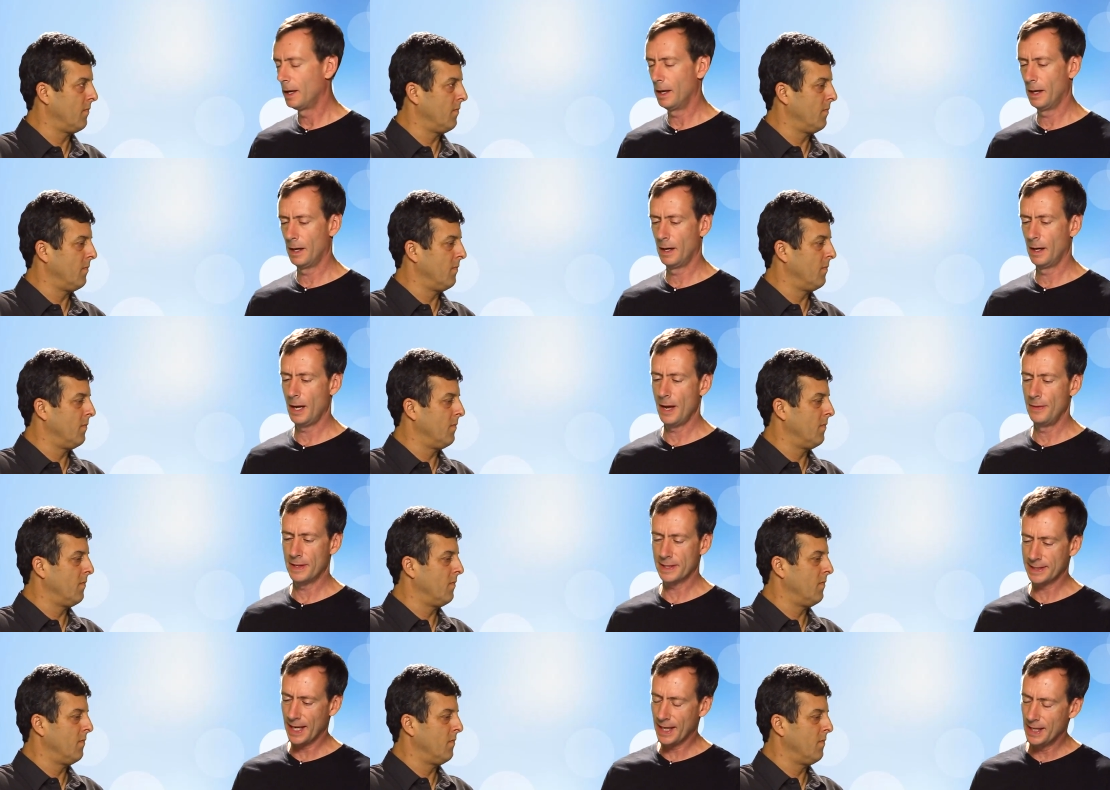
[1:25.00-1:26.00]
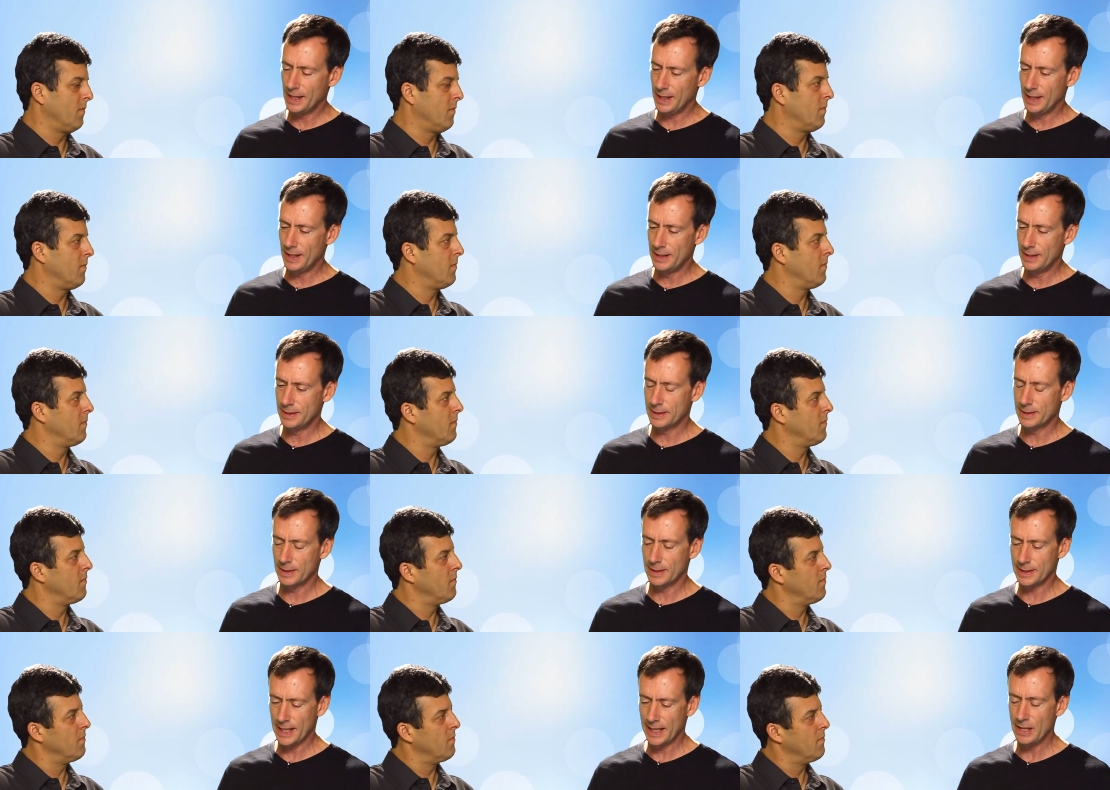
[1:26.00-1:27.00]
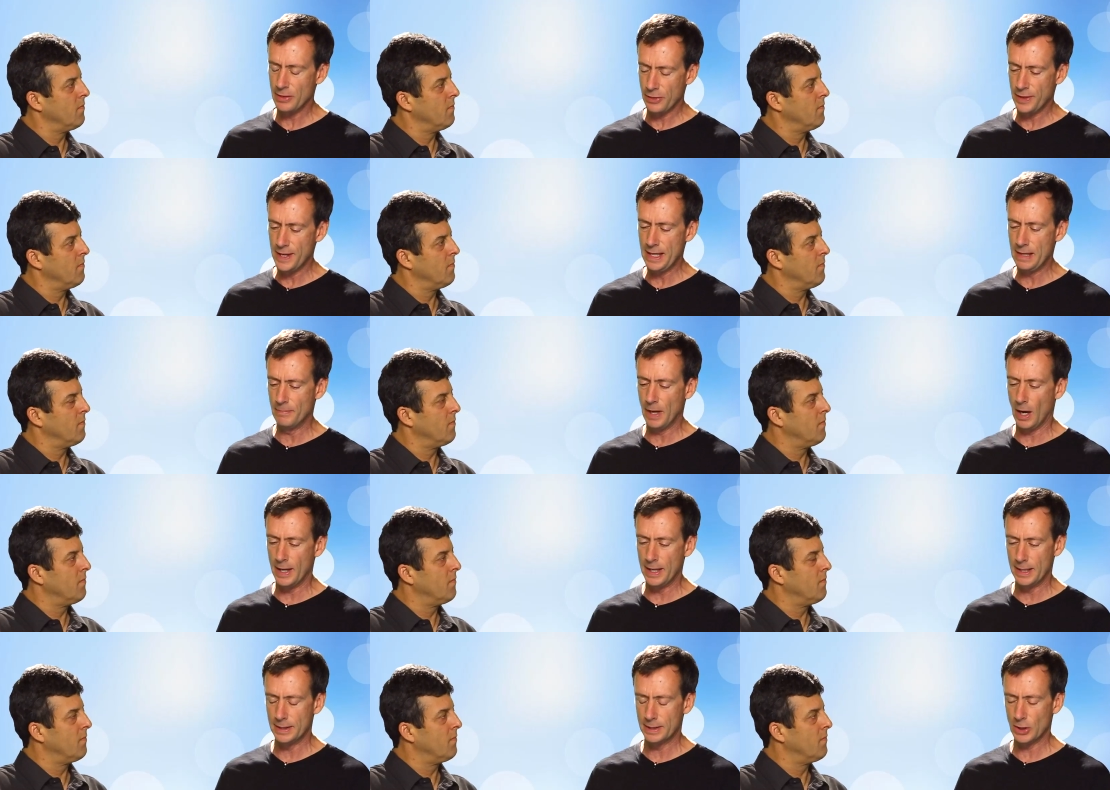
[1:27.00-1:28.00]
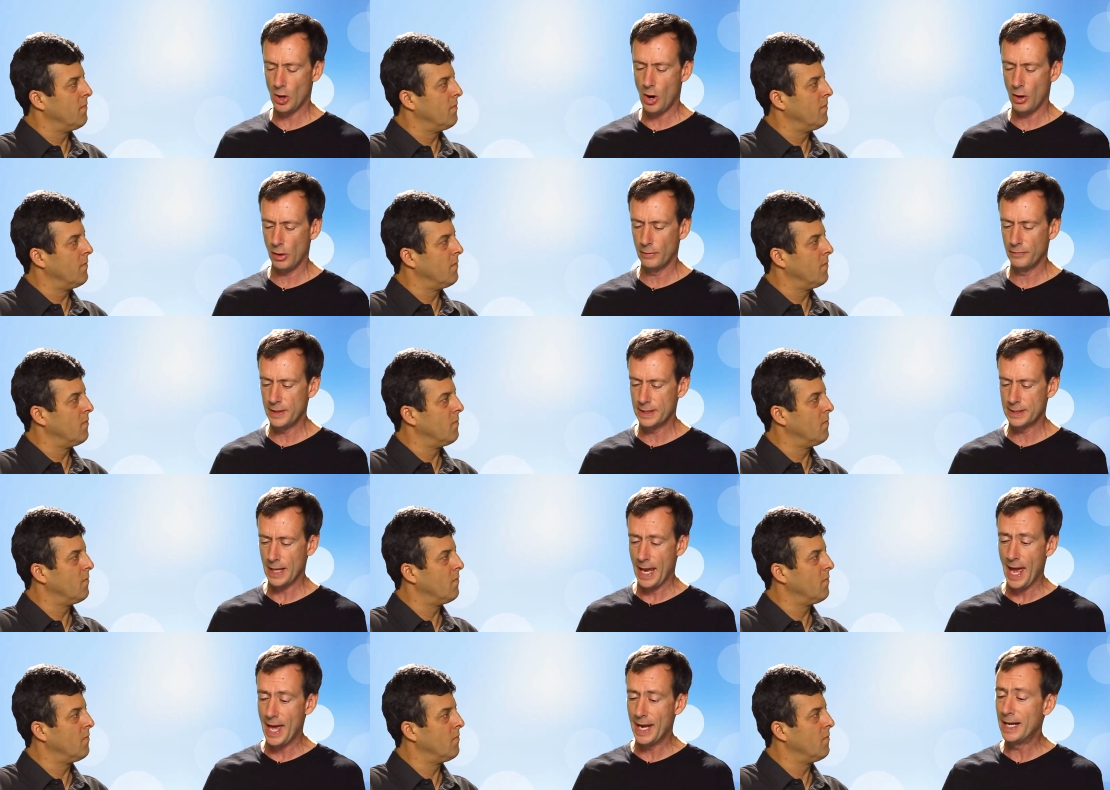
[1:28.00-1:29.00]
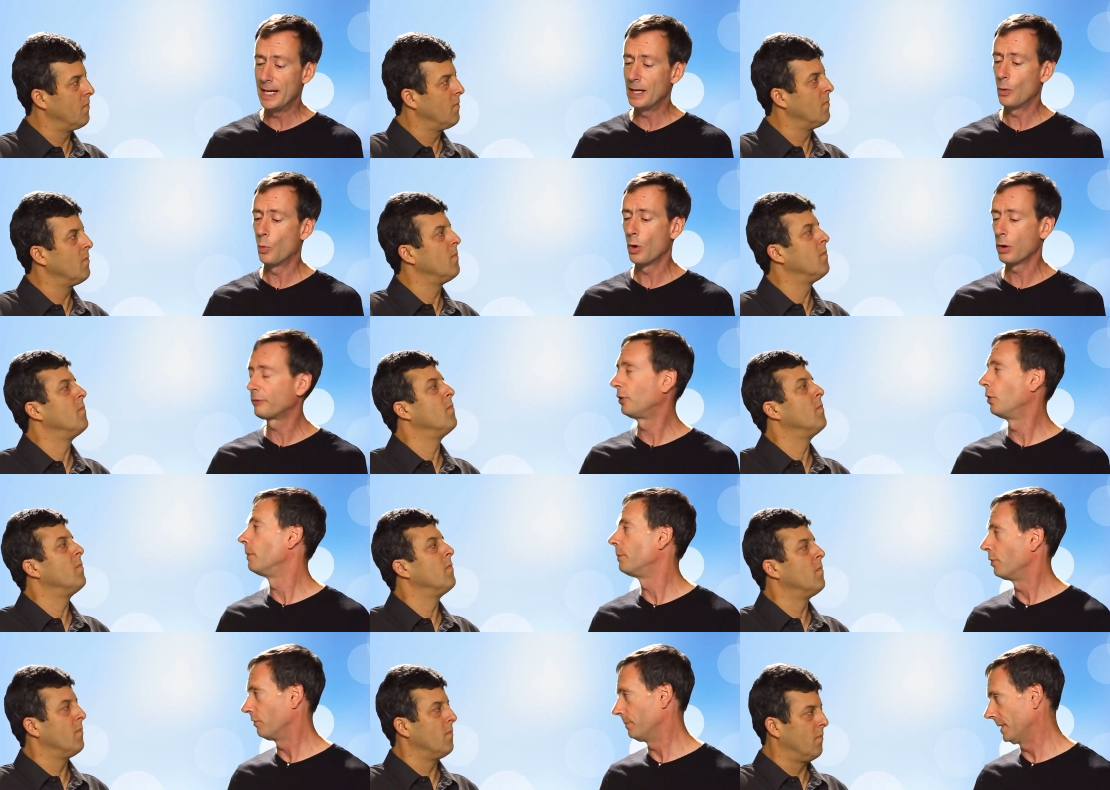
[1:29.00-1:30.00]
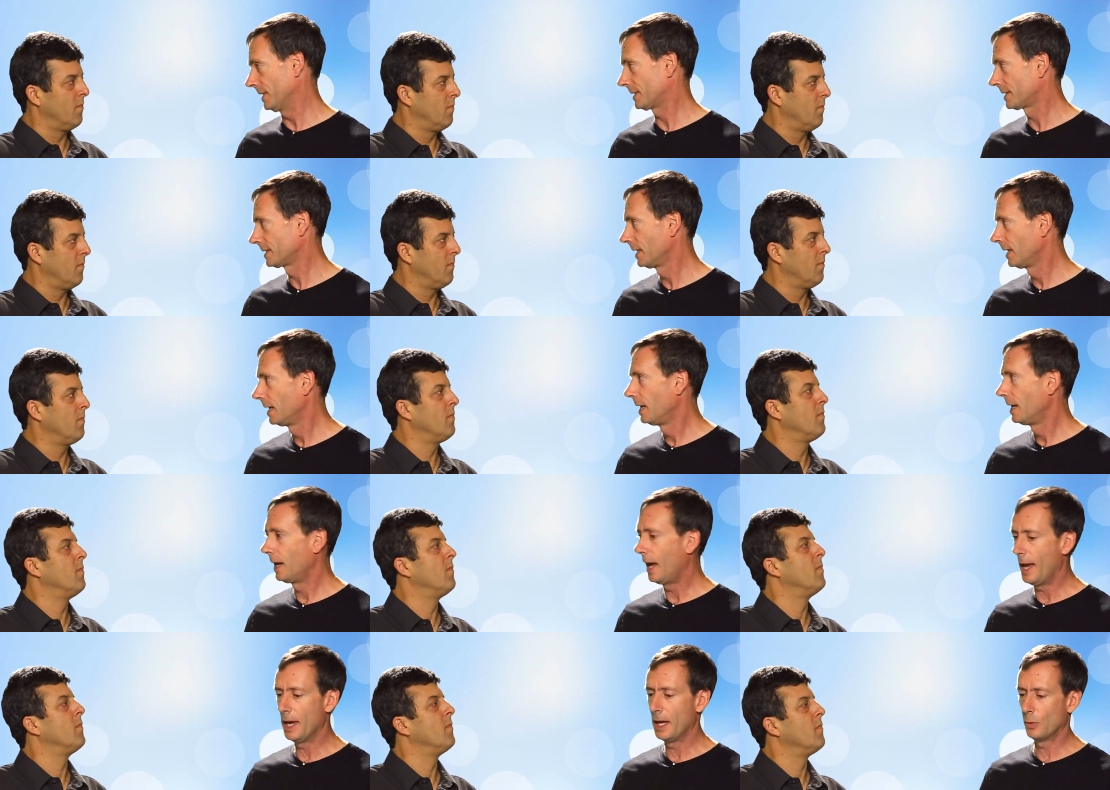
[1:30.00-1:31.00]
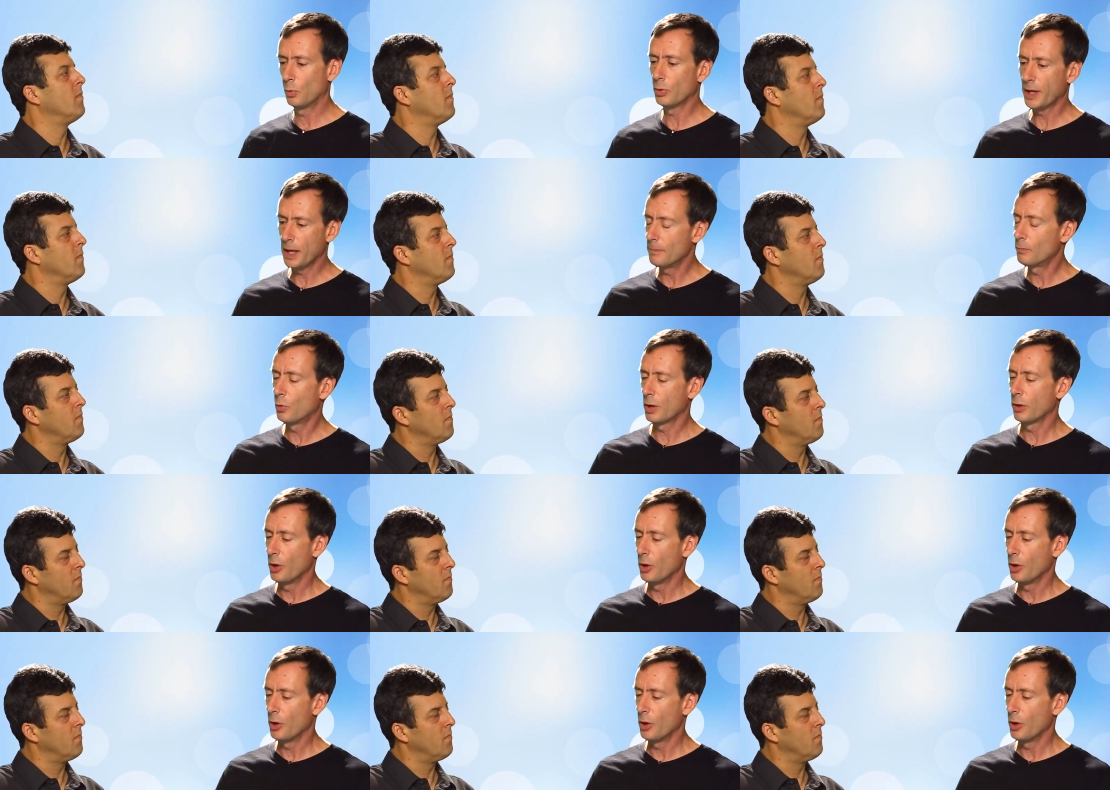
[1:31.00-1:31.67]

Speaker 1: Uh, and the second is the second theme is all of these editing workflow improvements and we'll get more